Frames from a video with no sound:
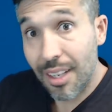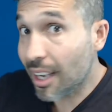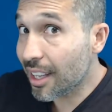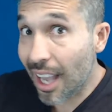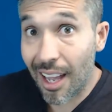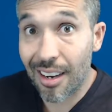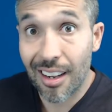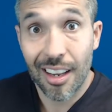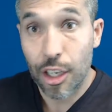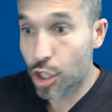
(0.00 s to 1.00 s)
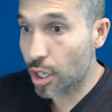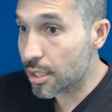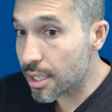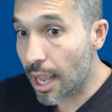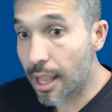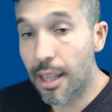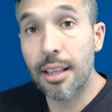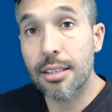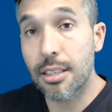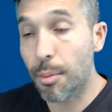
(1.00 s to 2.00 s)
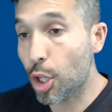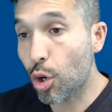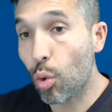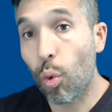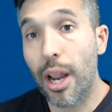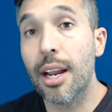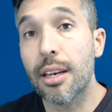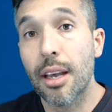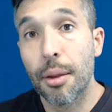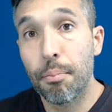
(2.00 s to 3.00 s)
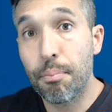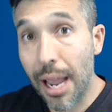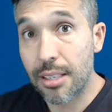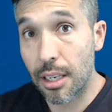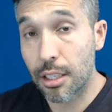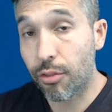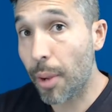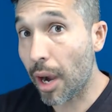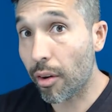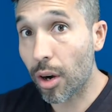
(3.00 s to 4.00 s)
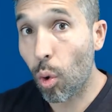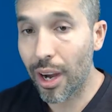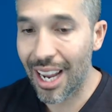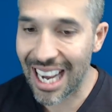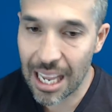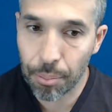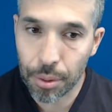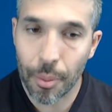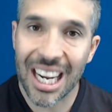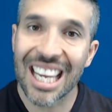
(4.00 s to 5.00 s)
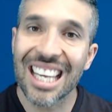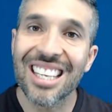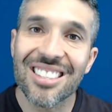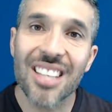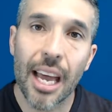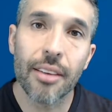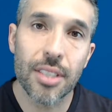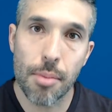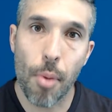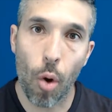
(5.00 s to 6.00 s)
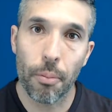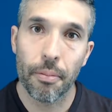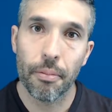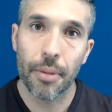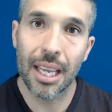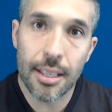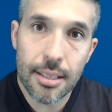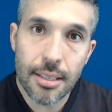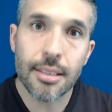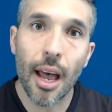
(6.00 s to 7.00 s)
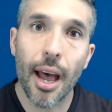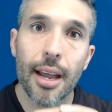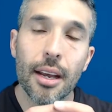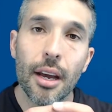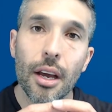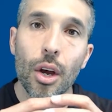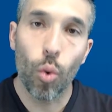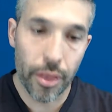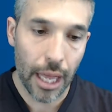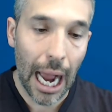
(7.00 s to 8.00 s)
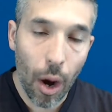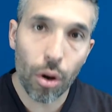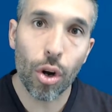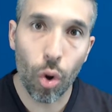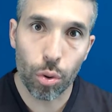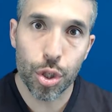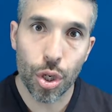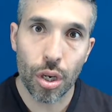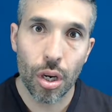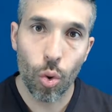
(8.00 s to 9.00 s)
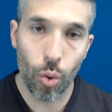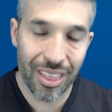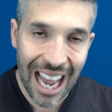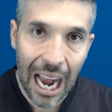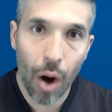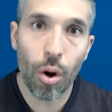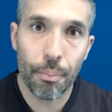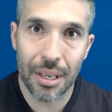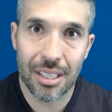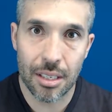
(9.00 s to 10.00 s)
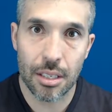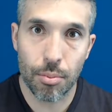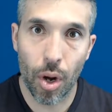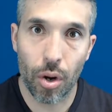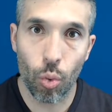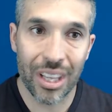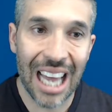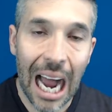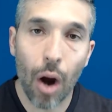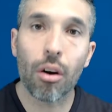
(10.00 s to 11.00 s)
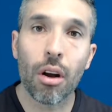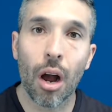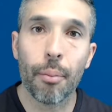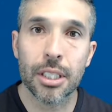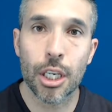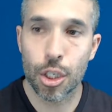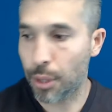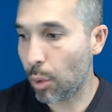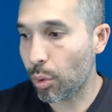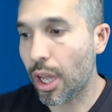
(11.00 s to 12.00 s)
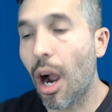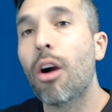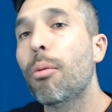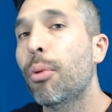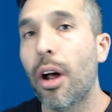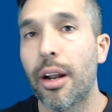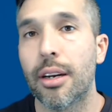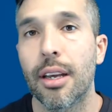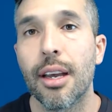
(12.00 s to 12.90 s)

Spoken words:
Again, just taking some of the great basics from Eric Worre and implementing it inside of Ximo. Inside with our culture, with our business model, with our compensation plan, with our product